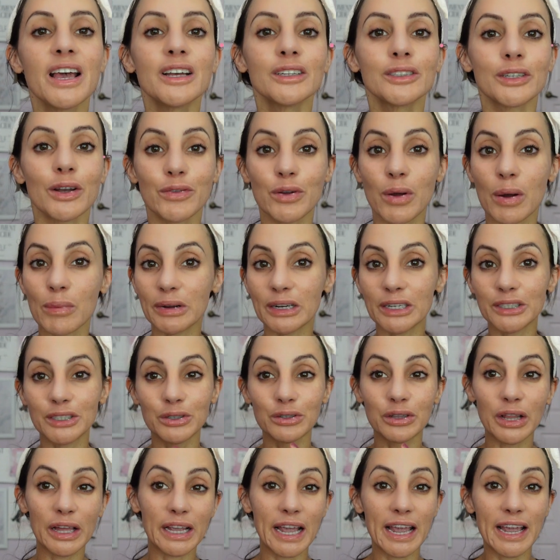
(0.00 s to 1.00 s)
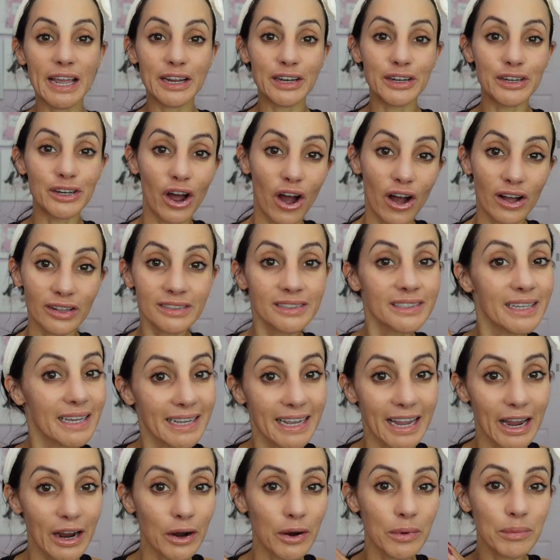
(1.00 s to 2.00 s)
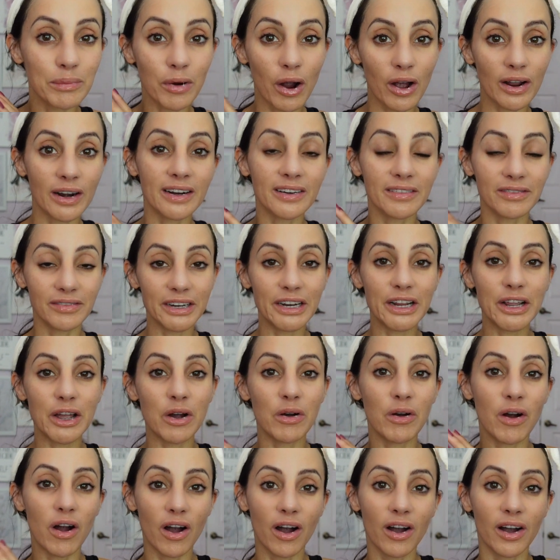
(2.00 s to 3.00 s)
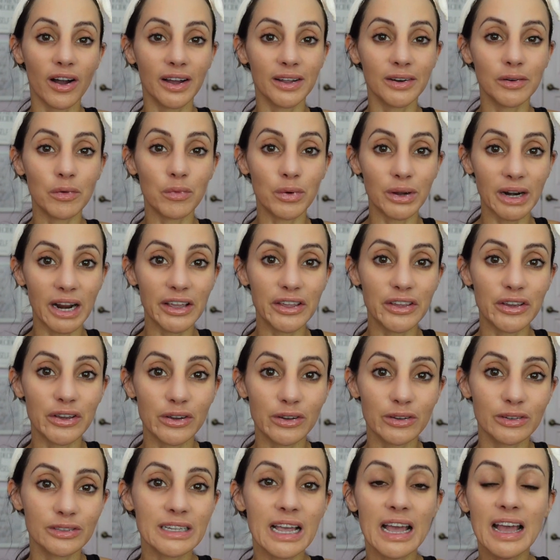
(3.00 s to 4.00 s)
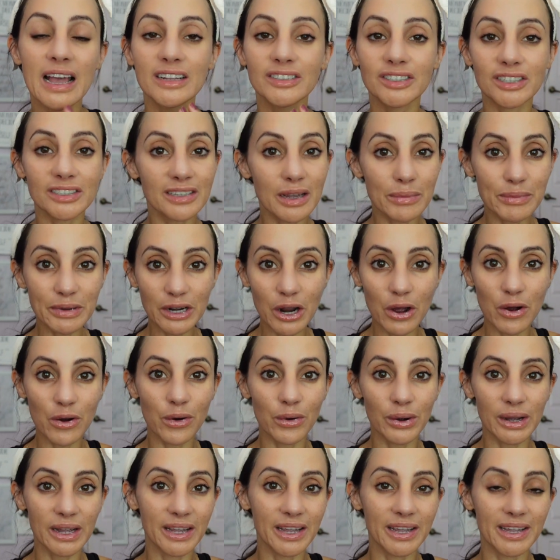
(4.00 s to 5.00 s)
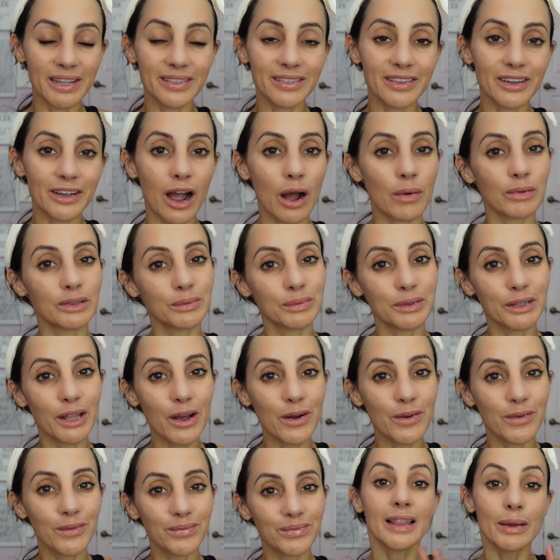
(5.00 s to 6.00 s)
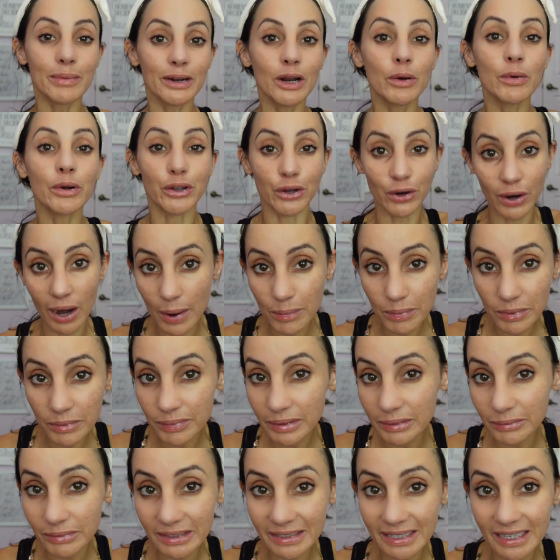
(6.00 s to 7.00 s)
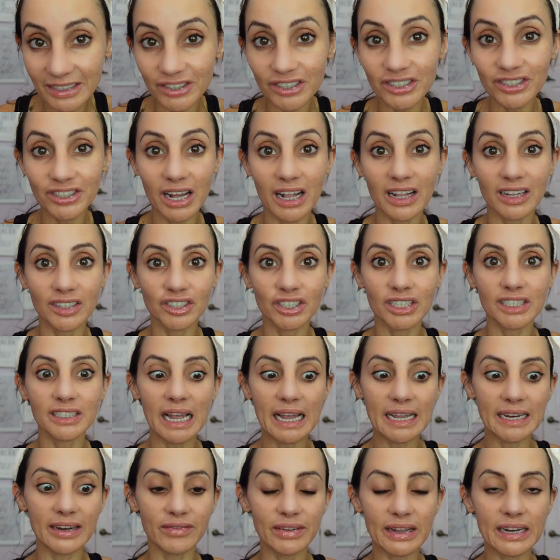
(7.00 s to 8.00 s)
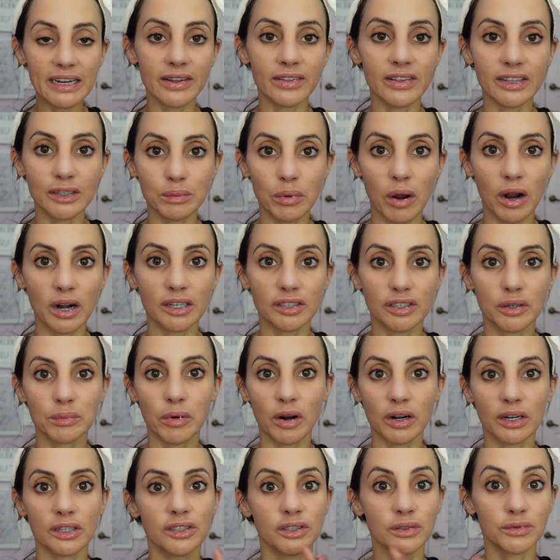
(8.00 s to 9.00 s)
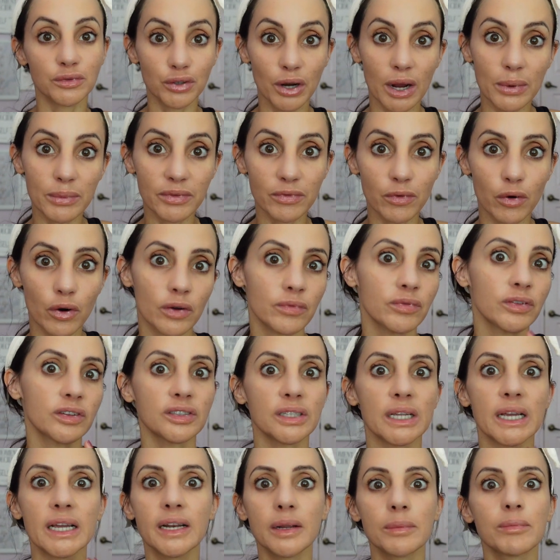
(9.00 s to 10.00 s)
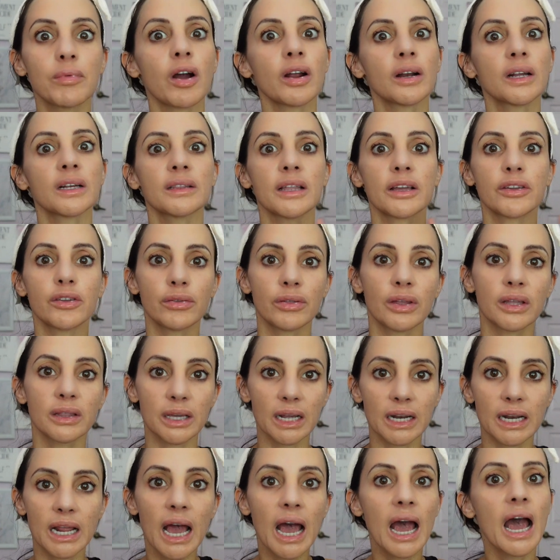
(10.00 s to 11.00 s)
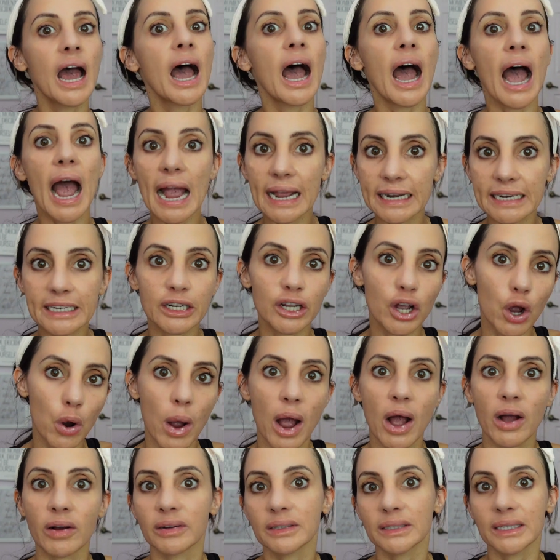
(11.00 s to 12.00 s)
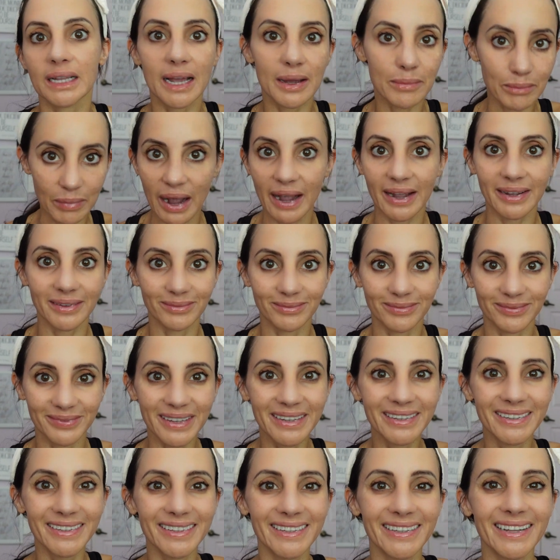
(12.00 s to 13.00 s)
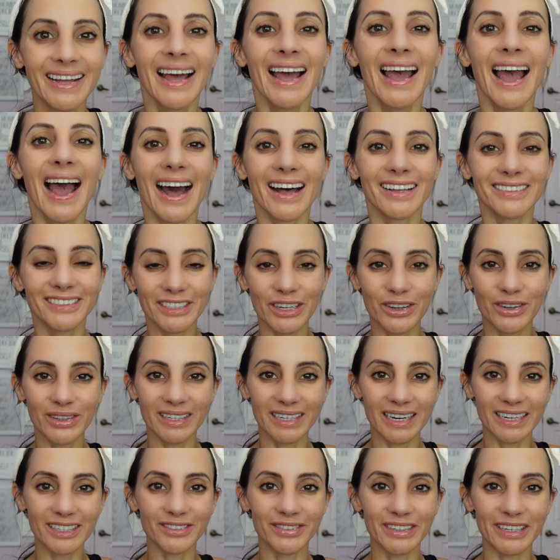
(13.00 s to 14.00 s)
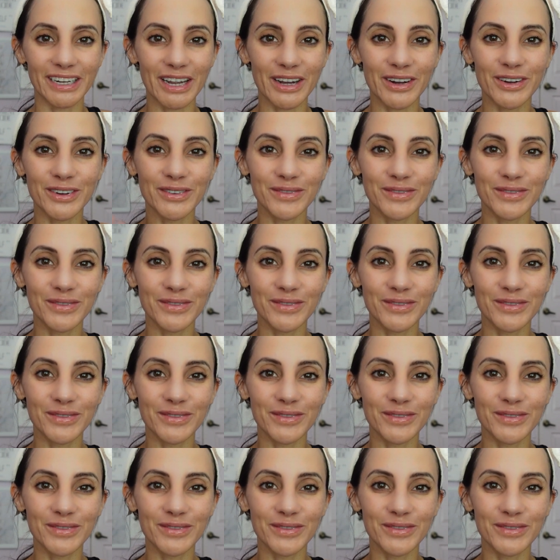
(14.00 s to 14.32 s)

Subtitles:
So if you want me to do like a non-skincare product video on what I use, just let me know in the comments below. Let me know what your hyperpigmentation challenge is, and if any of these products are products you've tried before, or if there's any product that you think that I need to go out and buy. I'll see you in the next video.